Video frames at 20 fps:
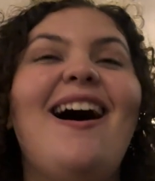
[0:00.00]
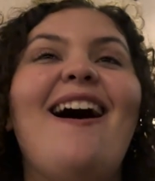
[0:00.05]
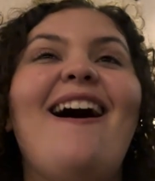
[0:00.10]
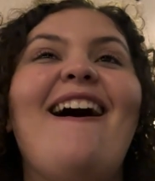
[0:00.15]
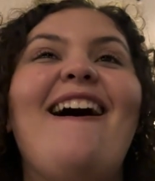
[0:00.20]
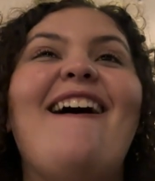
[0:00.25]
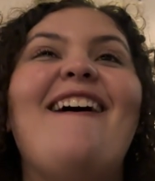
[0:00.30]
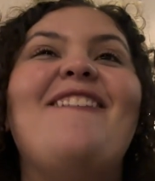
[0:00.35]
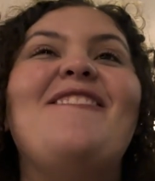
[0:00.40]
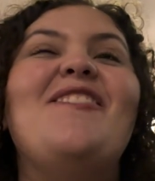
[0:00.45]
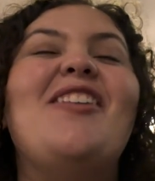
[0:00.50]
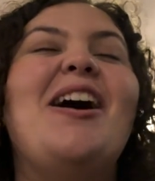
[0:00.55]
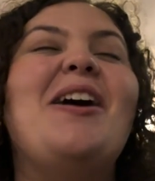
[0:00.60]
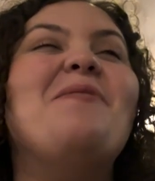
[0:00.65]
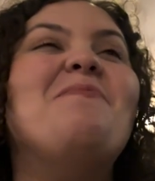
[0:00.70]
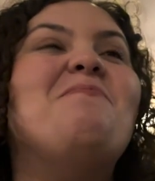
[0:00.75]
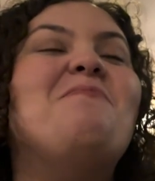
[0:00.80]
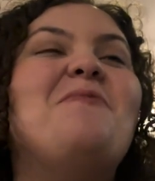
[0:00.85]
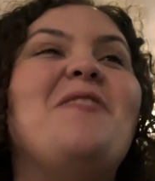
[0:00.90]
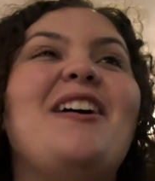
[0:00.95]
Um,
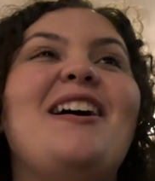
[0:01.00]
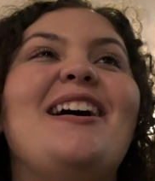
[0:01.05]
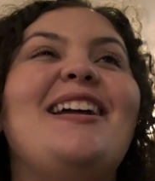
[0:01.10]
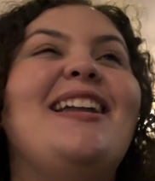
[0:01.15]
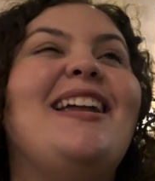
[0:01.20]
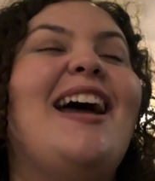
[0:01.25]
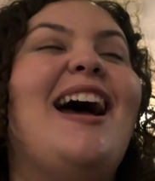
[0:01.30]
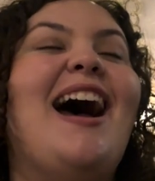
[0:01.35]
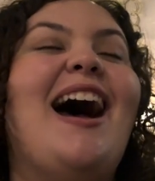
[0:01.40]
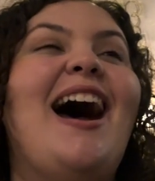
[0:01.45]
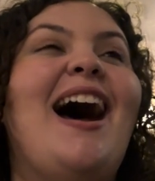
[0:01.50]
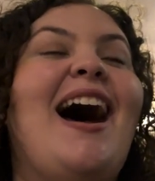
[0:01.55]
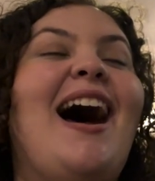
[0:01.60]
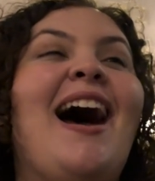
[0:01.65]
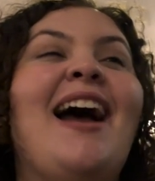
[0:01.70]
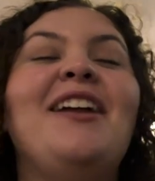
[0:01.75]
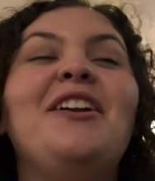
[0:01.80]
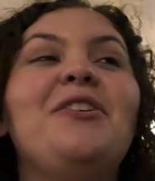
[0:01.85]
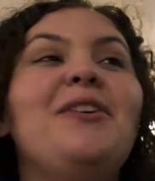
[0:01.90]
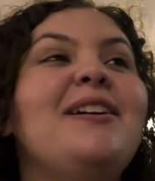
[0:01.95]
but
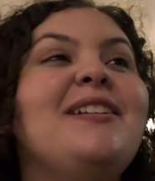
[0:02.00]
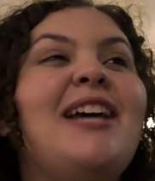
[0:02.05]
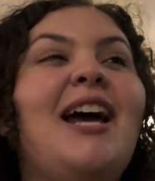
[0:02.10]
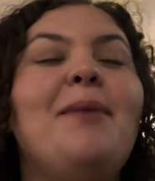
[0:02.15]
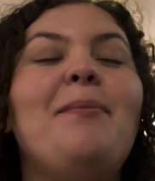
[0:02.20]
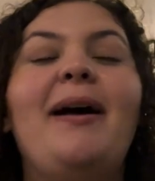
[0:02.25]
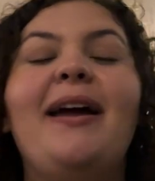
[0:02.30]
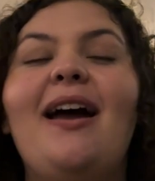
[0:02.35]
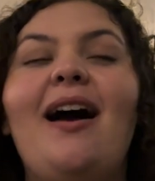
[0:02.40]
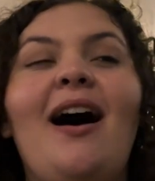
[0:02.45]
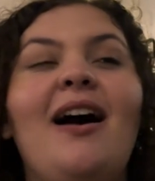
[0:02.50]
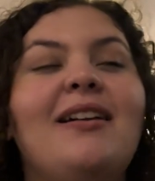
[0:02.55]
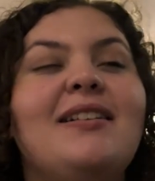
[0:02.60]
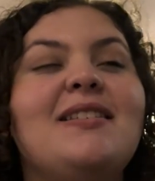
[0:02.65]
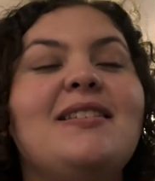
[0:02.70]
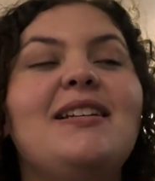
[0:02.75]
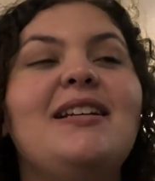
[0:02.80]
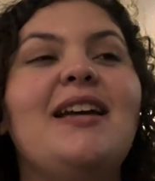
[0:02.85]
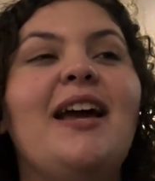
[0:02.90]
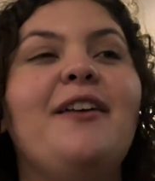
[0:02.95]
I had a great time. I
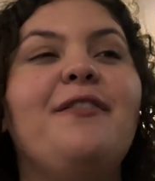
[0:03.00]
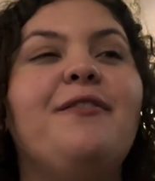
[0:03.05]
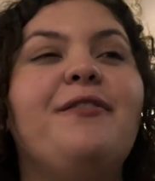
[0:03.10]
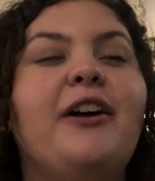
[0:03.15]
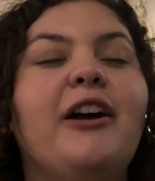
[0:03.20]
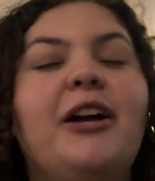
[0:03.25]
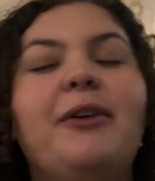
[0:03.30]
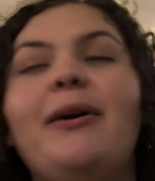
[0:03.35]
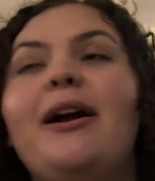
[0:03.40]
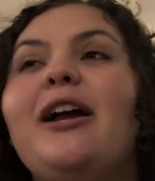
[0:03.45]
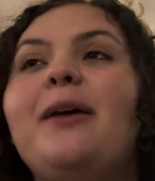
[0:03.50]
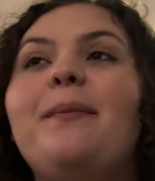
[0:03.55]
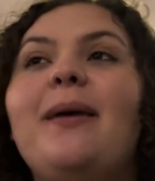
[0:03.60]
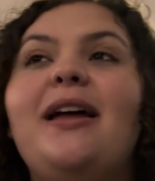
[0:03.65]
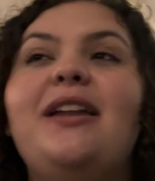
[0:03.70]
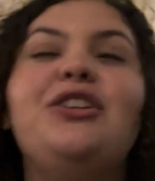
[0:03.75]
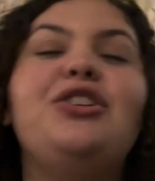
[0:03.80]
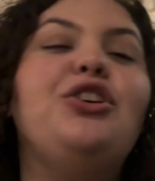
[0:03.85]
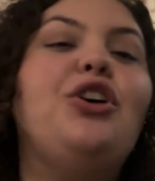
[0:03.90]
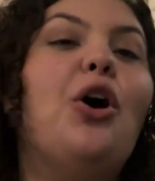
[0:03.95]
honestly, I very
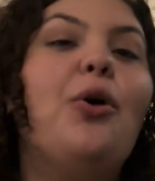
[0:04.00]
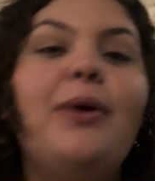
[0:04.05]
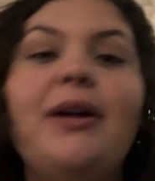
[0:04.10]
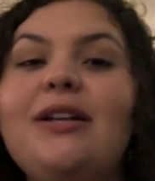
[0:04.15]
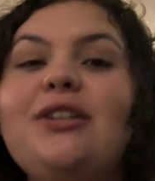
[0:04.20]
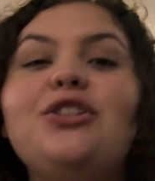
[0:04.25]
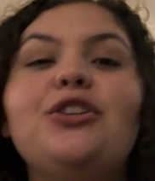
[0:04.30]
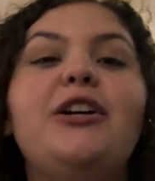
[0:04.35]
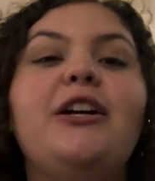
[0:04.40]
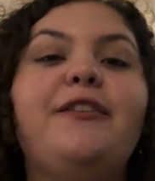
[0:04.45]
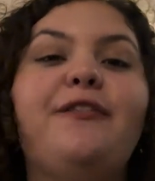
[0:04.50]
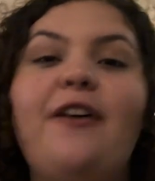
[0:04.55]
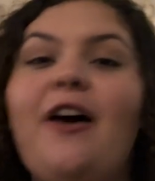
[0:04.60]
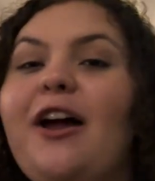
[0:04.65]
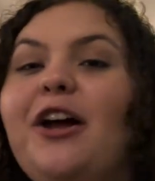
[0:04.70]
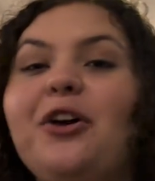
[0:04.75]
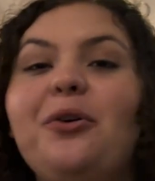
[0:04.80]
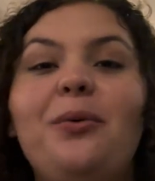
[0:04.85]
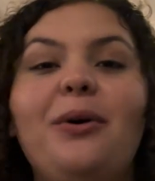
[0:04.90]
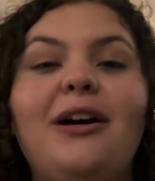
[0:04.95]
recommend going during
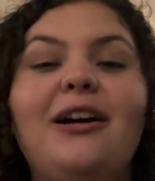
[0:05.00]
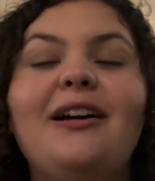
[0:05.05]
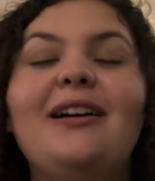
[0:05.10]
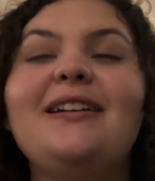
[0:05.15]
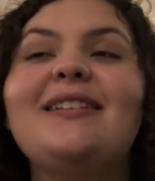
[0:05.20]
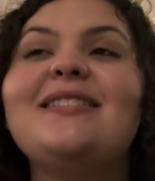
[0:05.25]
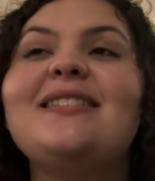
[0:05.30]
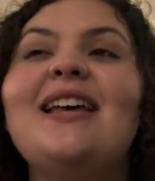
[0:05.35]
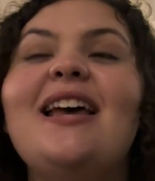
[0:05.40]
fireworks.